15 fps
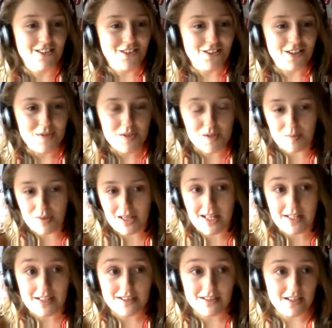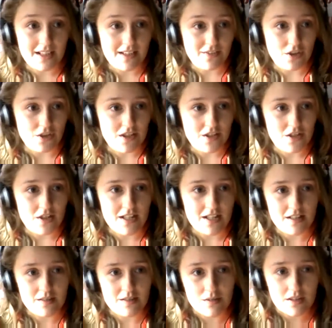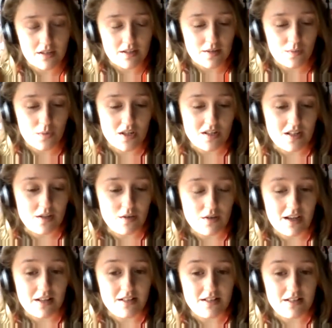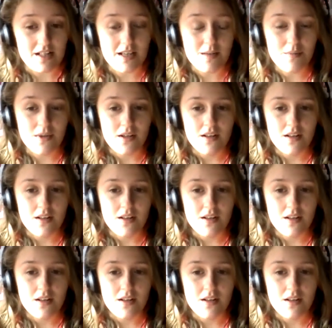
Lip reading: You know, I wasn't planning to have good internet, and it worked out at the time.